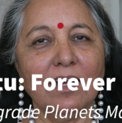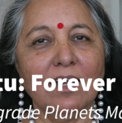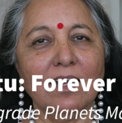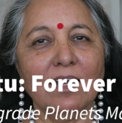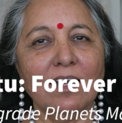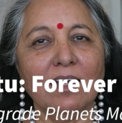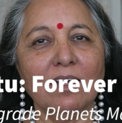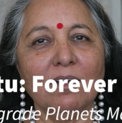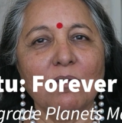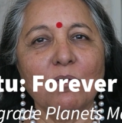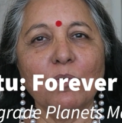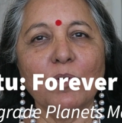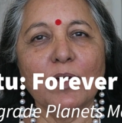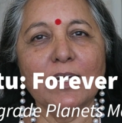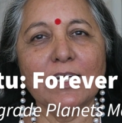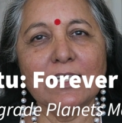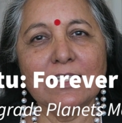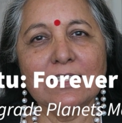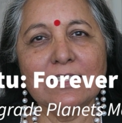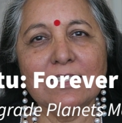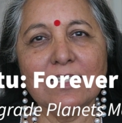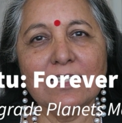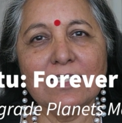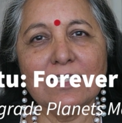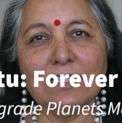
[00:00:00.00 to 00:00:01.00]
What
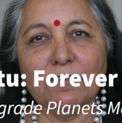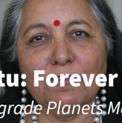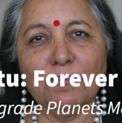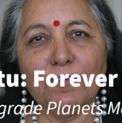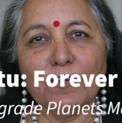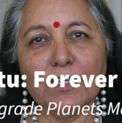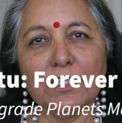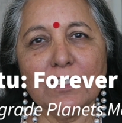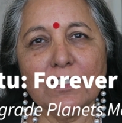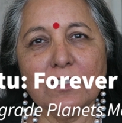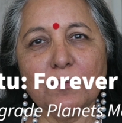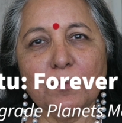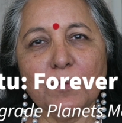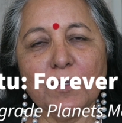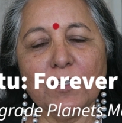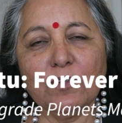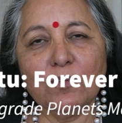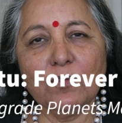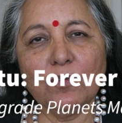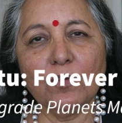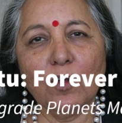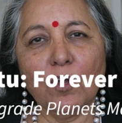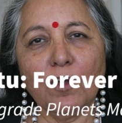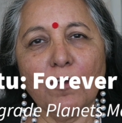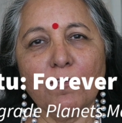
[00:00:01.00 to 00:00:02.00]
is the difference
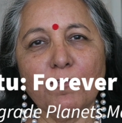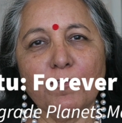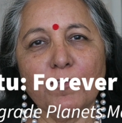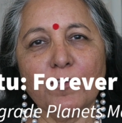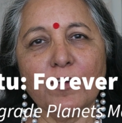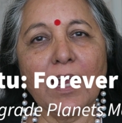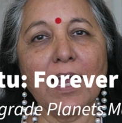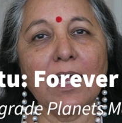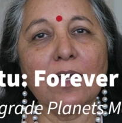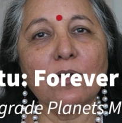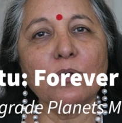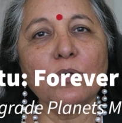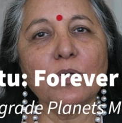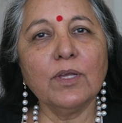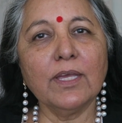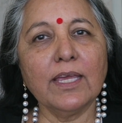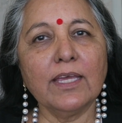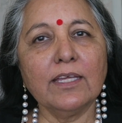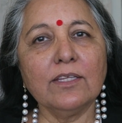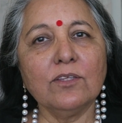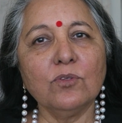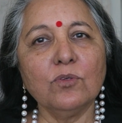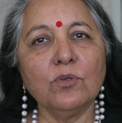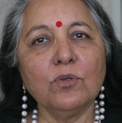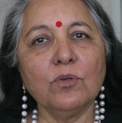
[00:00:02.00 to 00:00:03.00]
of Rahu
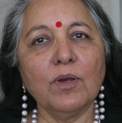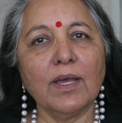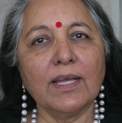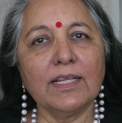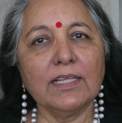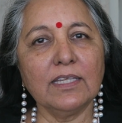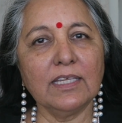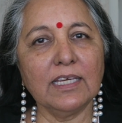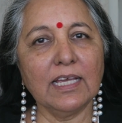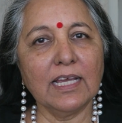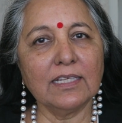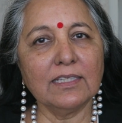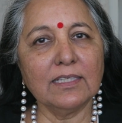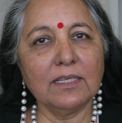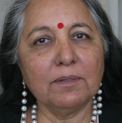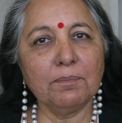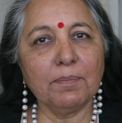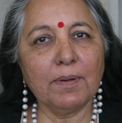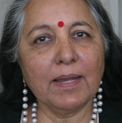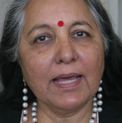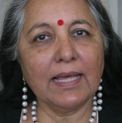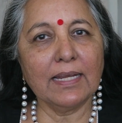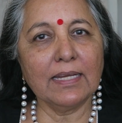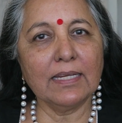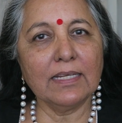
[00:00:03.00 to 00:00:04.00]
Ketu and the other
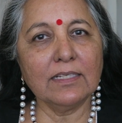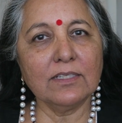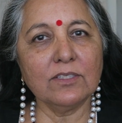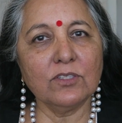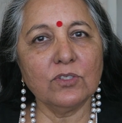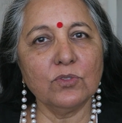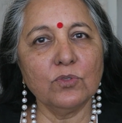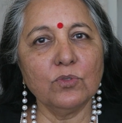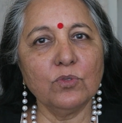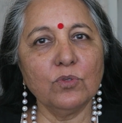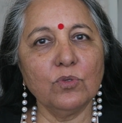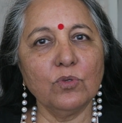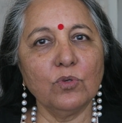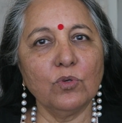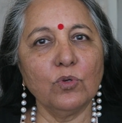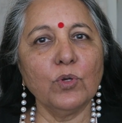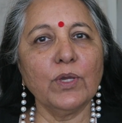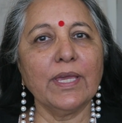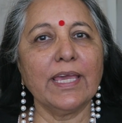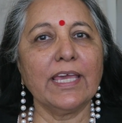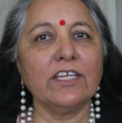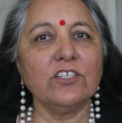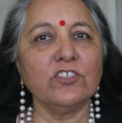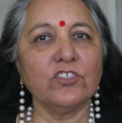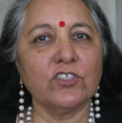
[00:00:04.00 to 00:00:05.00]
planets who
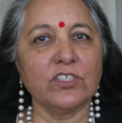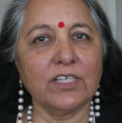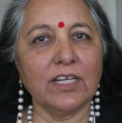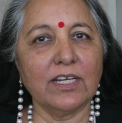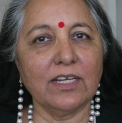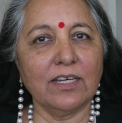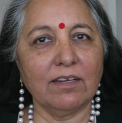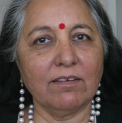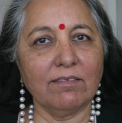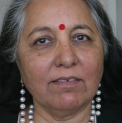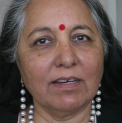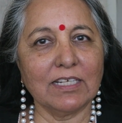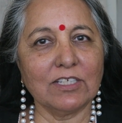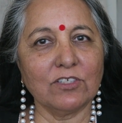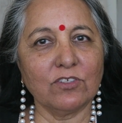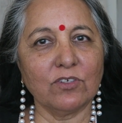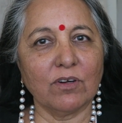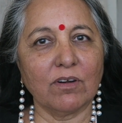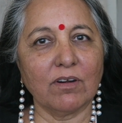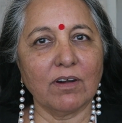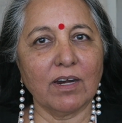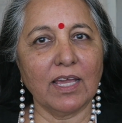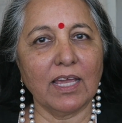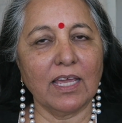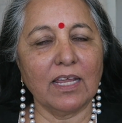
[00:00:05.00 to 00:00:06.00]
occasionally
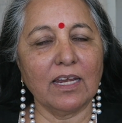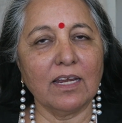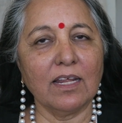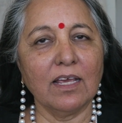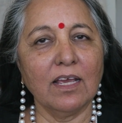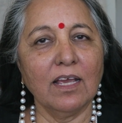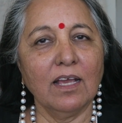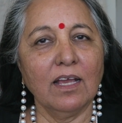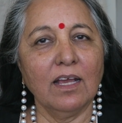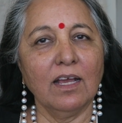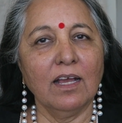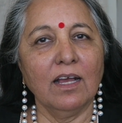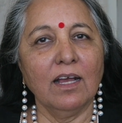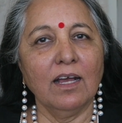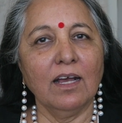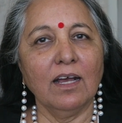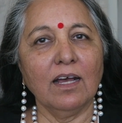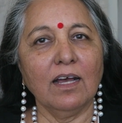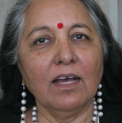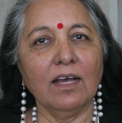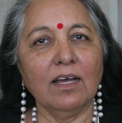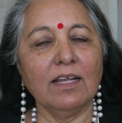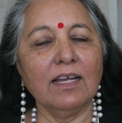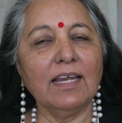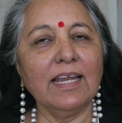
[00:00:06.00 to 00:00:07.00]
retrograde?
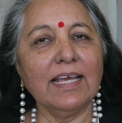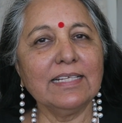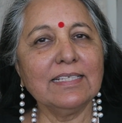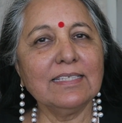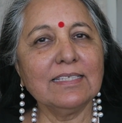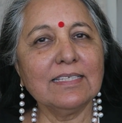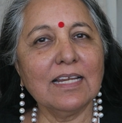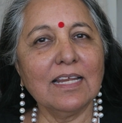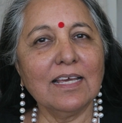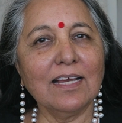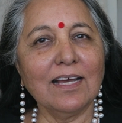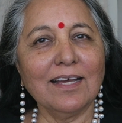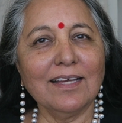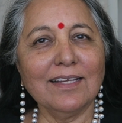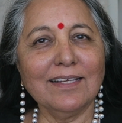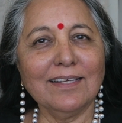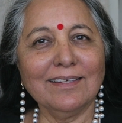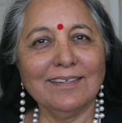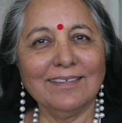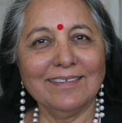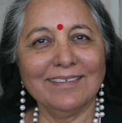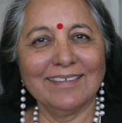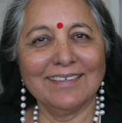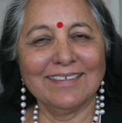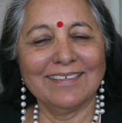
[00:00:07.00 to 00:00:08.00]
Let's
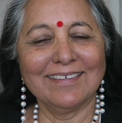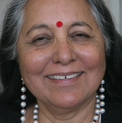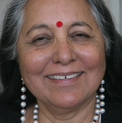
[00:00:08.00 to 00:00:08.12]
learn.